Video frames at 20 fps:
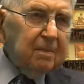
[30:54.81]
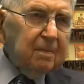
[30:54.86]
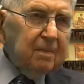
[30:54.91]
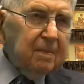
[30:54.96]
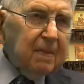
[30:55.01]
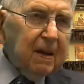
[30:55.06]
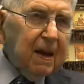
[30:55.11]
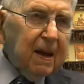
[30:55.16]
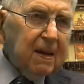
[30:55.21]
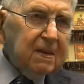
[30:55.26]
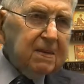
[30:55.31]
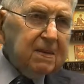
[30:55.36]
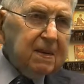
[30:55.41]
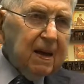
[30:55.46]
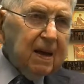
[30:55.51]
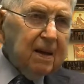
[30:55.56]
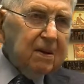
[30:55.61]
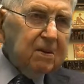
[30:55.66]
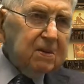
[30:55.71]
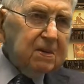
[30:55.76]
mass
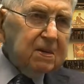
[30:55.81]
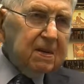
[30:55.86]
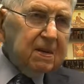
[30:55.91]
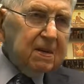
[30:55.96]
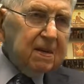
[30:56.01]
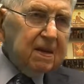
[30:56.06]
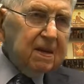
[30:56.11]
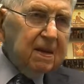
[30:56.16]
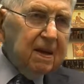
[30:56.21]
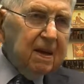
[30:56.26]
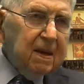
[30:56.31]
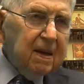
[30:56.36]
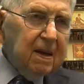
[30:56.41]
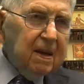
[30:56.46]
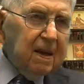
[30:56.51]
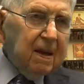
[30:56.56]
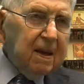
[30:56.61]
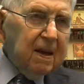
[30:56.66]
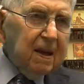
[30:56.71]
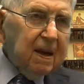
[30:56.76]
housing,
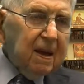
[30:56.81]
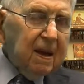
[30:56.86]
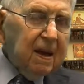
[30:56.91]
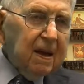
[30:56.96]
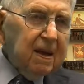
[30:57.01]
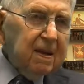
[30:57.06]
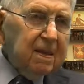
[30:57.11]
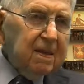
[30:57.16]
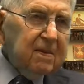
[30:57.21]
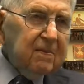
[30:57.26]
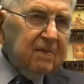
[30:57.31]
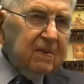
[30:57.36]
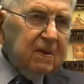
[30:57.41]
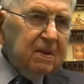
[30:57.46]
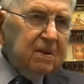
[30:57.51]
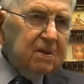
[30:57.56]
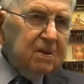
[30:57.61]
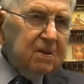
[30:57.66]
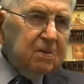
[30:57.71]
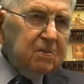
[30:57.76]
and the
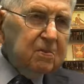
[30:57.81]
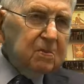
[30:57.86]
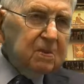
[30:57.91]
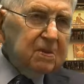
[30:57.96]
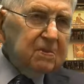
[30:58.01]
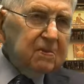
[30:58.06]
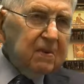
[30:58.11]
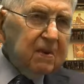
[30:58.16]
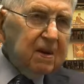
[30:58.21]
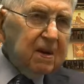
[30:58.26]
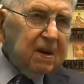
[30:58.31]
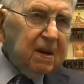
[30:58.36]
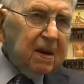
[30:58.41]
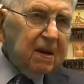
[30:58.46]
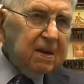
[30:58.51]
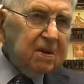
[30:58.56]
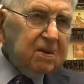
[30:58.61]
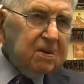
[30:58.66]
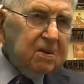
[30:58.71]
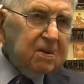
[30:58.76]
village was very
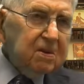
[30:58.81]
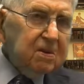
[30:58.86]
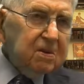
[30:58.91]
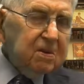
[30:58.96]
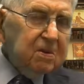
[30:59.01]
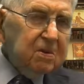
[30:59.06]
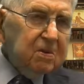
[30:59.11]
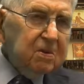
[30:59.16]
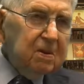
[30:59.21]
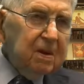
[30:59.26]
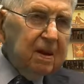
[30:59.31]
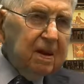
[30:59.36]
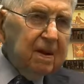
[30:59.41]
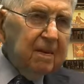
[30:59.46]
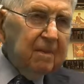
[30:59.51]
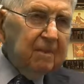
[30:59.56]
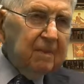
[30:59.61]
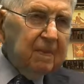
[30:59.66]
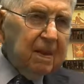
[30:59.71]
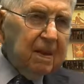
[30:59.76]
anxious to
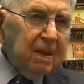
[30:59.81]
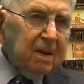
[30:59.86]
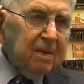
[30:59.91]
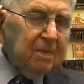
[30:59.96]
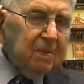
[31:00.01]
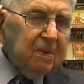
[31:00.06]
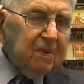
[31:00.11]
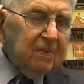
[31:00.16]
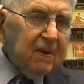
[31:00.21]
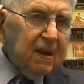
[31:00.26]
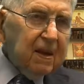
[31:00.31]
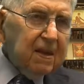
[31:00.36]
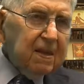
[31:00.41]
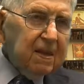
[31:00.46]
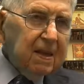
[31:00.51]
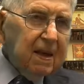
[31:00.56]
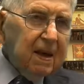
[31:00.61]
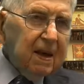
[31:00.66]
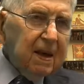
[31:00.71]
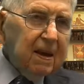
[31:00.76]
prevent
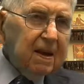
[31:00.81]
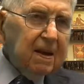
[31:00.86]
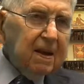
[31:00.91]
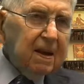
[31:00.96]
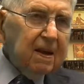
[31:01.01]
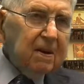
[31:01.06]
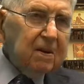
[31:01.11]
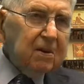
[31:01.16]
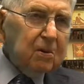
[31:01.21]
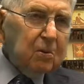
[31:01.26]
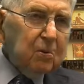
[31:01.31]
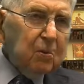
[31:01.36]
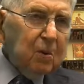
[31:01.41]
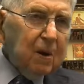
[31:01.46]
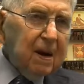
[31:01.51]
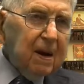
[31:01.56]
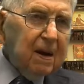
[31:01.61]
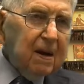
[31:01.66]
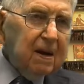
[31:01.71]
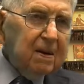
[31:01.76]
that and
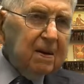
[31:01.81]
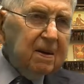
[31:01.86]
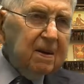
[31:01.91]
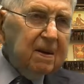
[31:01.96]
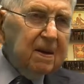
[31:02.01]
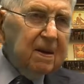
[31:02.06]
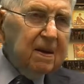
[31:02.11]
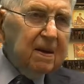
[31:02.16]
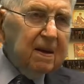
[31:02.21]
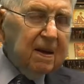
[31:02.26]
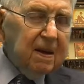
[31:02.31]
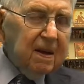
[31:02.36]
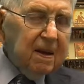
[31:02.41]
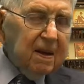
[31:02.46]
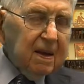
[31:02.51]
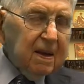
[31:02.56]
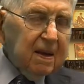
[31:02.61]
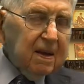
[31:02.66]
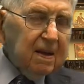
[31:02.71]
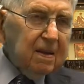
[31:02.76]
acquire
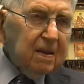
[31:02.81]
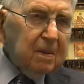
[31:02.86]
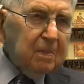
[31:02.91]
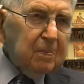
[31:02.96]
the